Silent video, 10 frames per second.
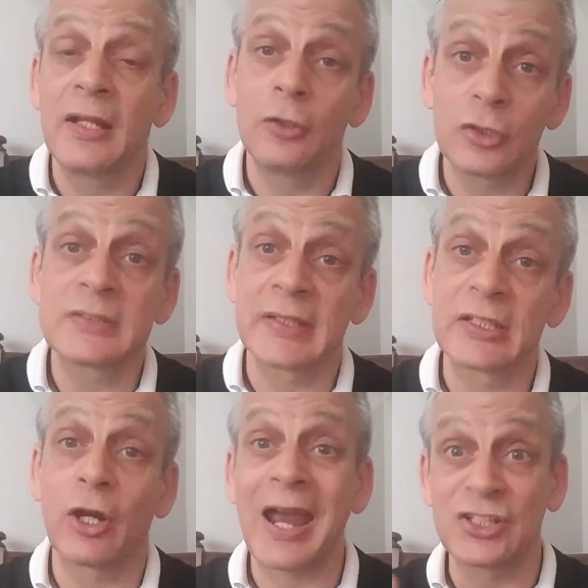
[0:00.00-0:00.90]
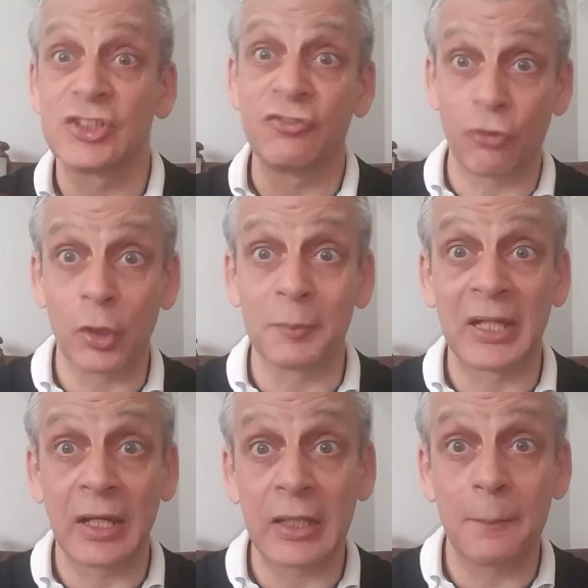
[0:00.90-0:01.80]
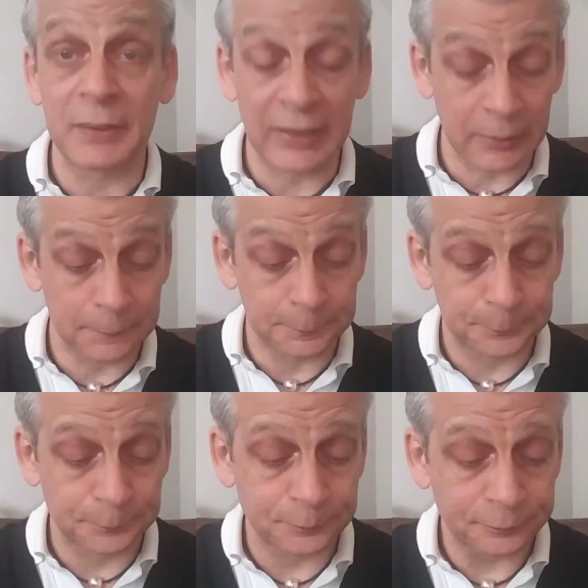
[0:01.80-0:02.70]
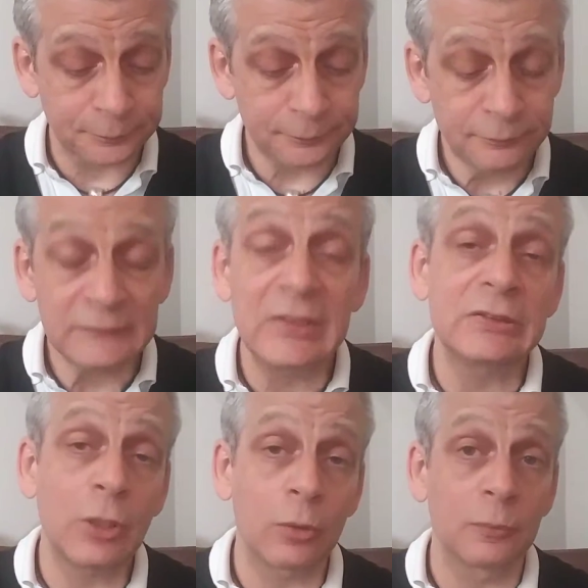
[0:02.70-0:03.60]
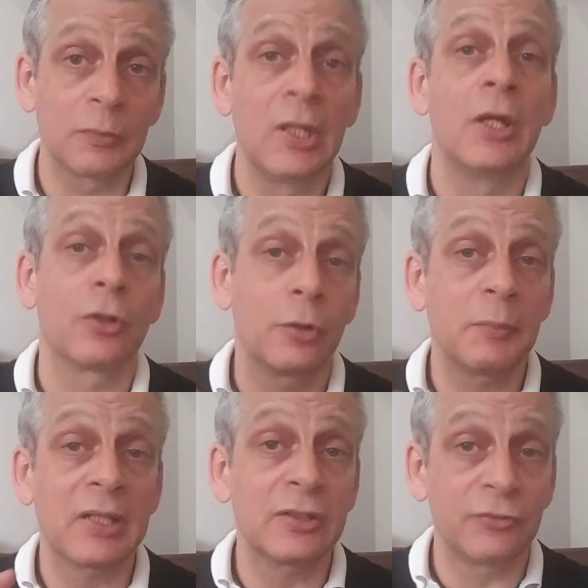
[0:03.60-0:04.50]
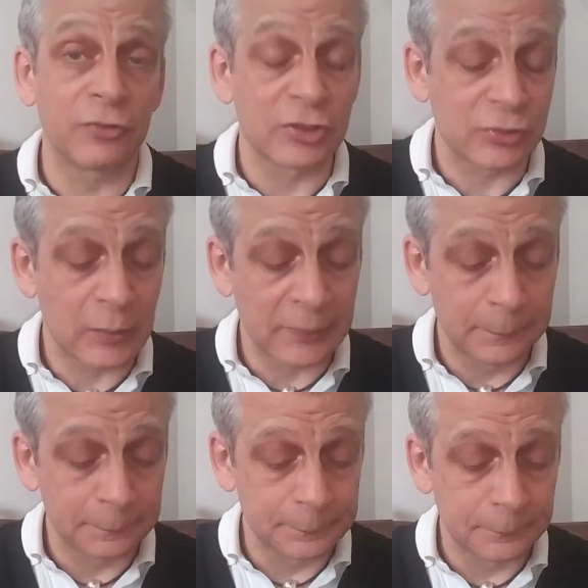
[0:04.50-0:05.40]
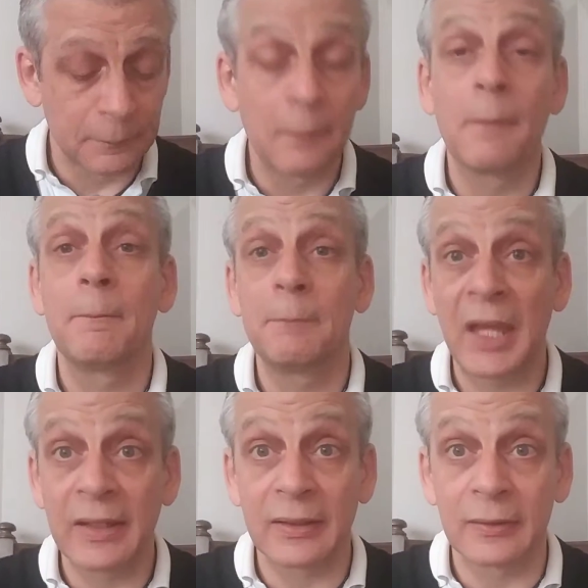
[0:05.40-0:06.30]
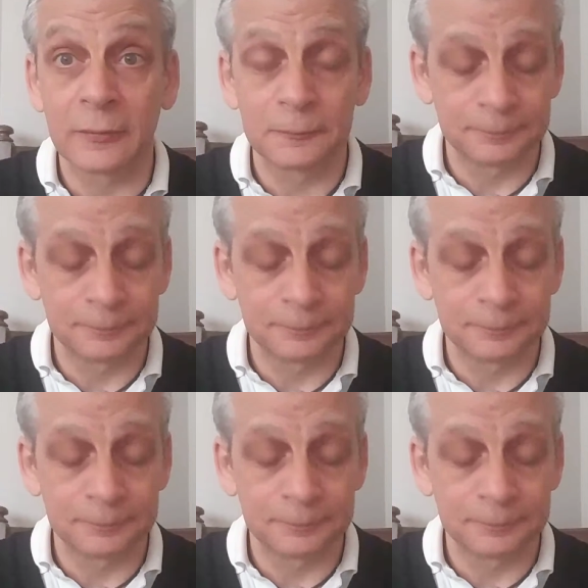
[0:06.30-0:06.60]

it looks like you're actually forming a company. So, going back to the first one, banking.